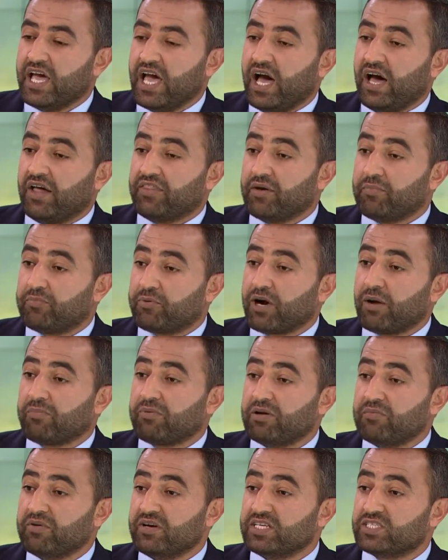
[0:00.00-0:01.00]
The
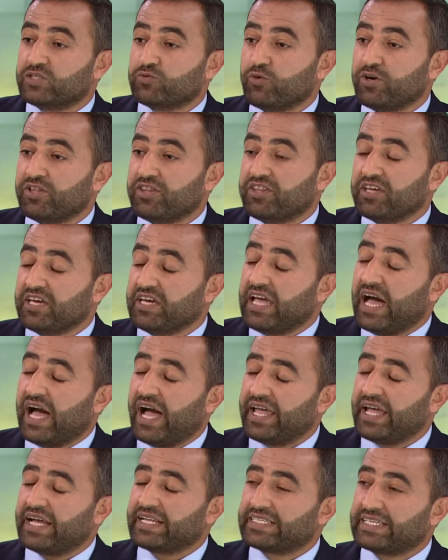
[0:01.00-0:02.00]
problem is with the
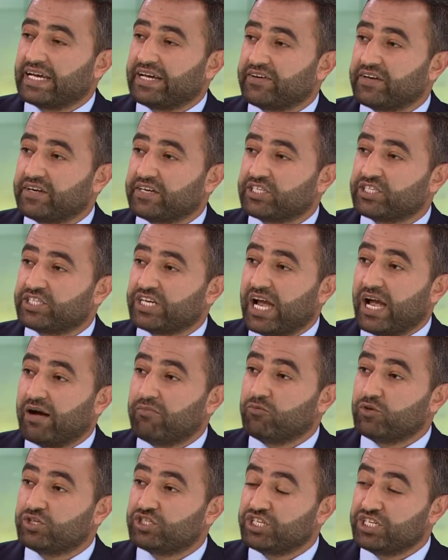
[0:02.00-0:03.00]
Hayat Tahrir al-Sham,
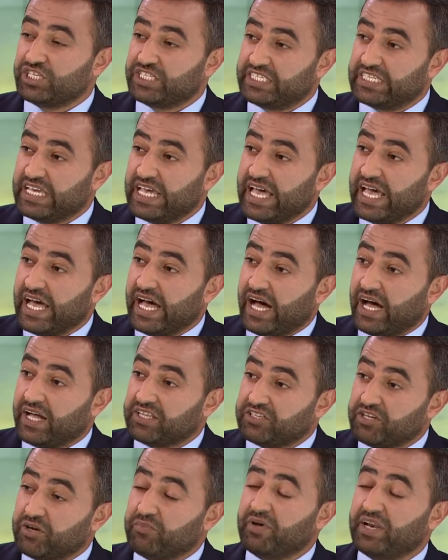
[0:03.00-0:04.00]
which is
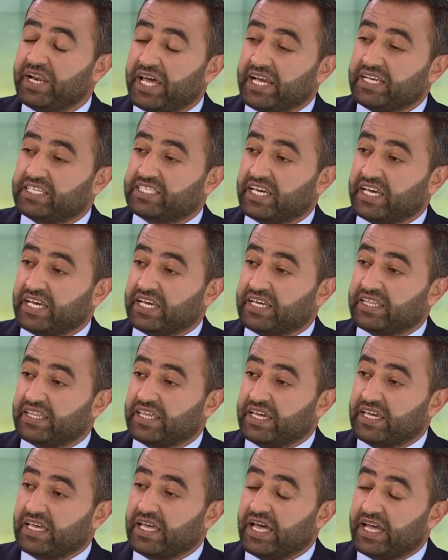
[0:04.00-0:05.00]
dominating
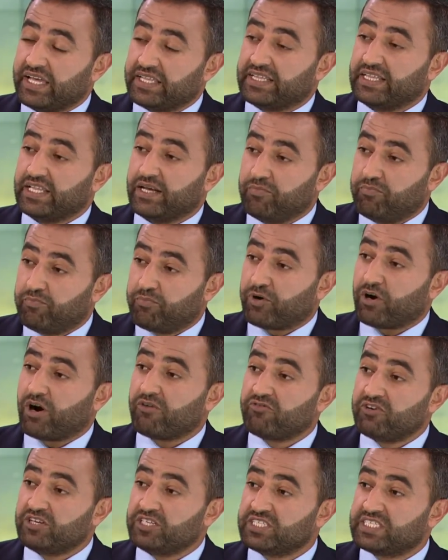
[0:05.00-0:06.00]
the Idlib
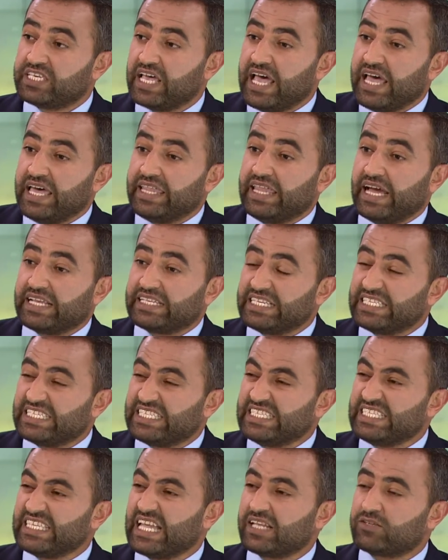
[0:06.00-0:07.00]
province, that is
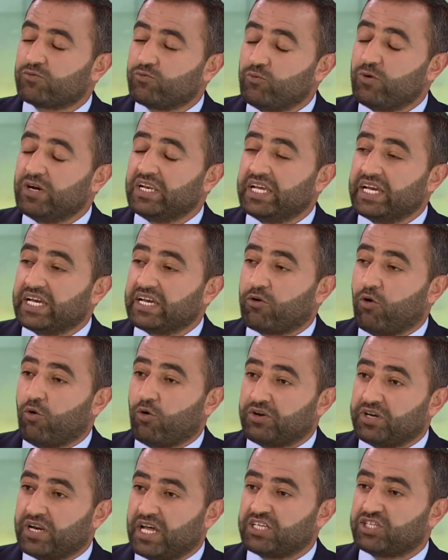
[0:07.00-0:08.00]
not willing
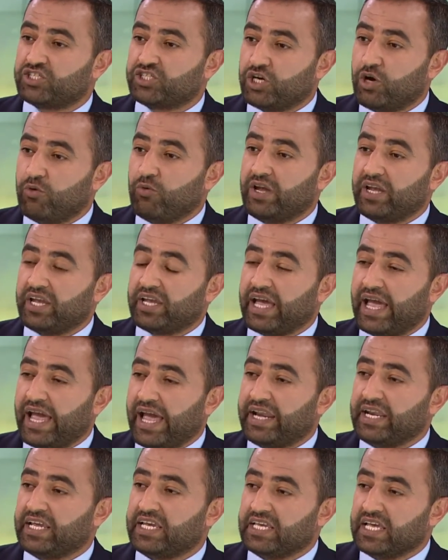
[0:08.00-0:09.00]
or not showing
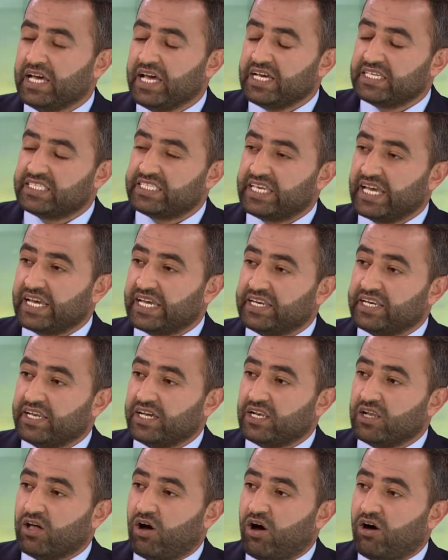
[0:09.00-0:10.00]
any
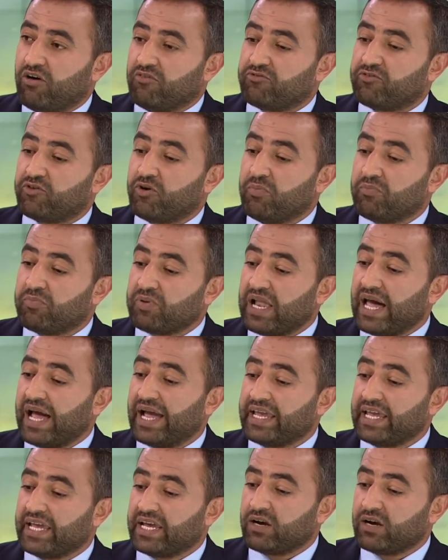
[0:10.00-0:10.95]
signal of complying